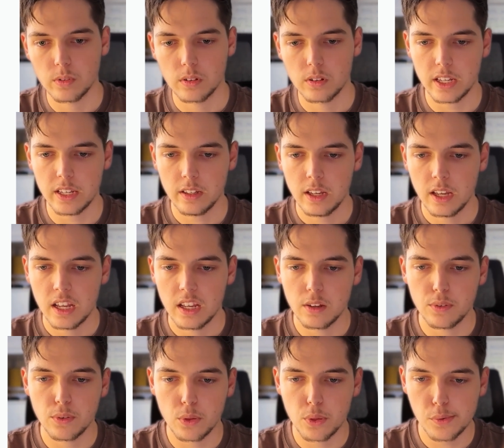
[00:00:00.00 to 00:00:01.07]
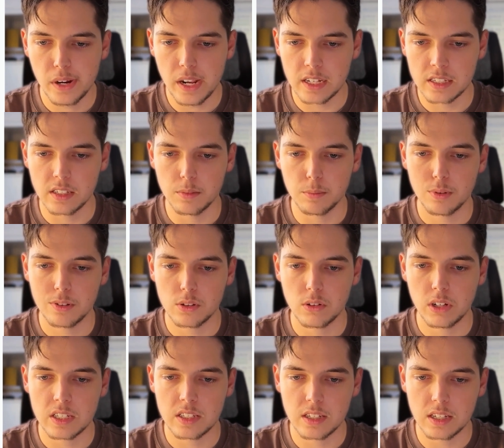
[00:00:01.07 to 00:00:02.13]
Okay. If you 3x the inputs, you
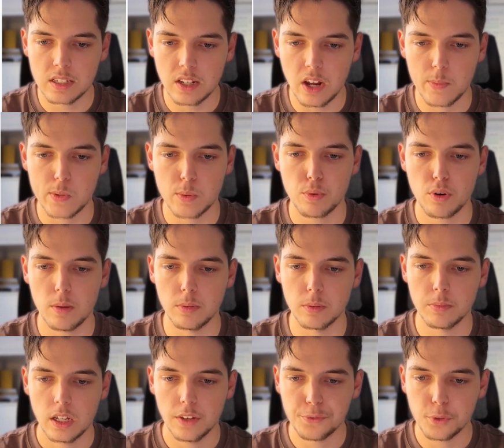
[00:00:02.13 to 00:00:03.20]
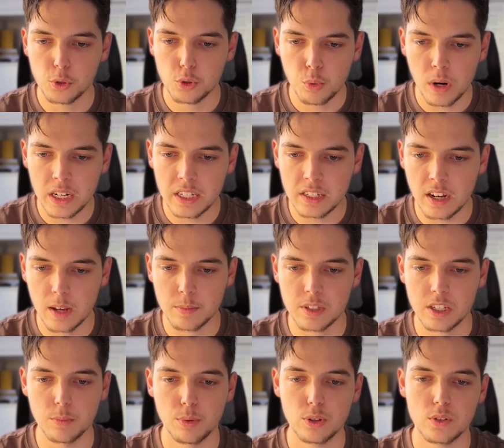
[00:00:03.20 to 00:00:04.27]
get 6 times the problem. If you 20 times
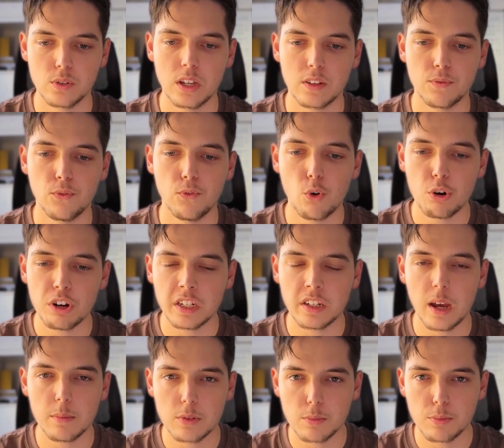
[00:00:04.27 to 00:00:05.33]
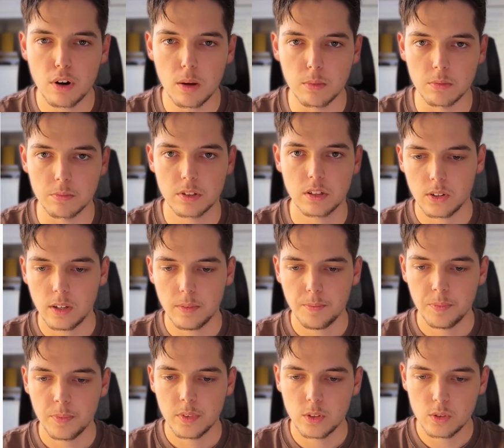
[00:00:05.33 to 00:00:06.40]
the inputs, you get 40 times the problem. Okay.
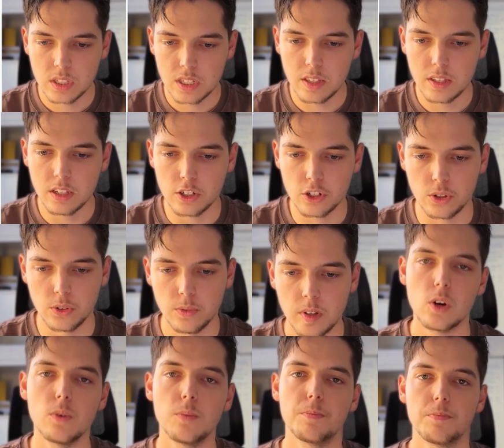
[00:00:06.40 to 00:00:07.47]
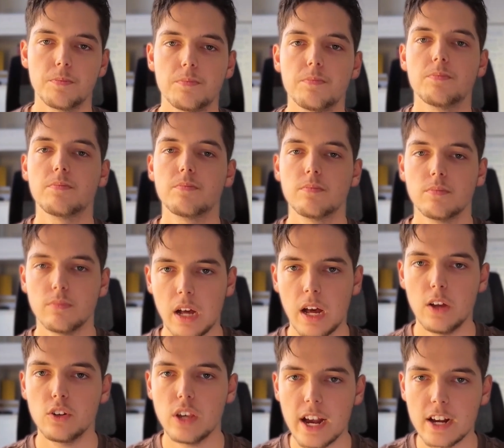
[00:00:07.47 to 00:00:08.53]
You see the issue. How do
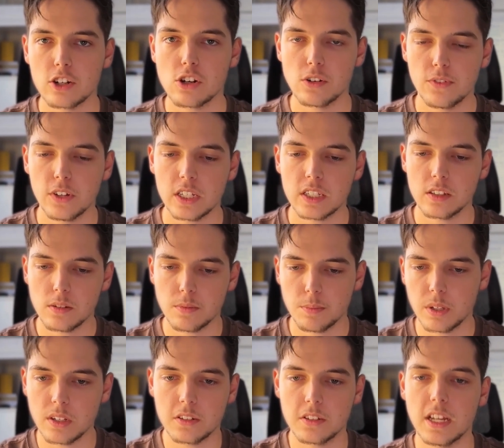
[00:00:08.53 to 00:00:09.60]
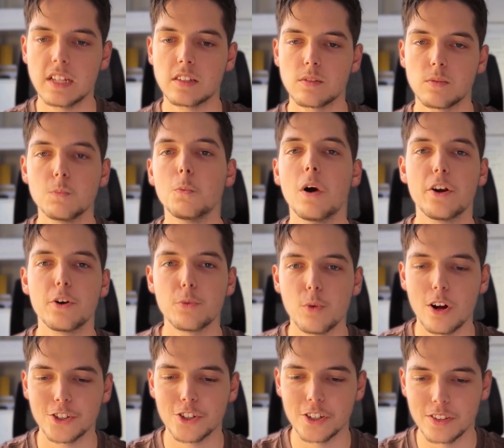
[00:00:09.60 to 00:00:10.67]
you actually fix this? Because that's why you're
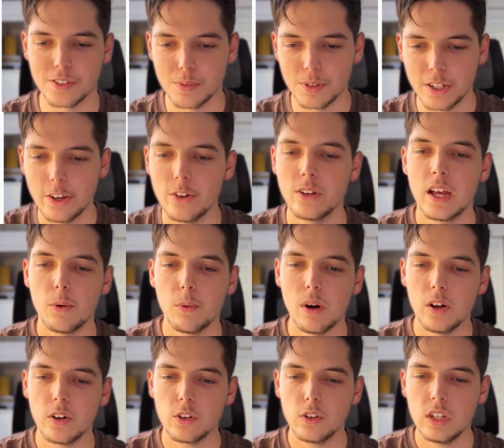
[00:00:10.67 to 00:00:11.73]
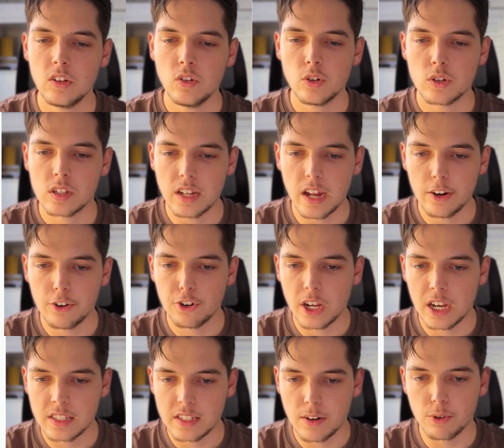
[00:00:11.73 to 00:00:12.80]
watching this video. Well, you need to
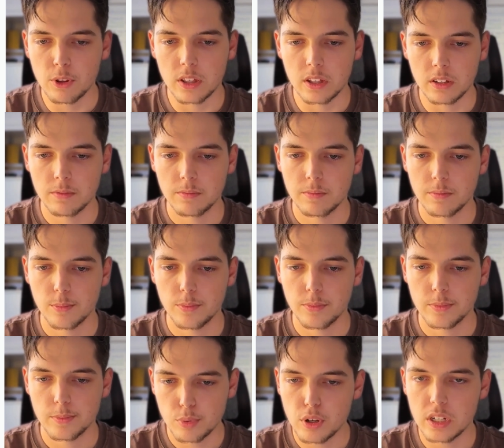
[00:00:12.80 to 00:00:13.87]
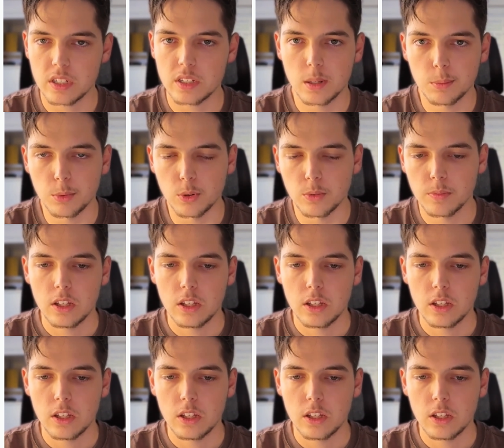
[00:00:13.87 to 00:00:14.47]
standardize everything. Pretty simple.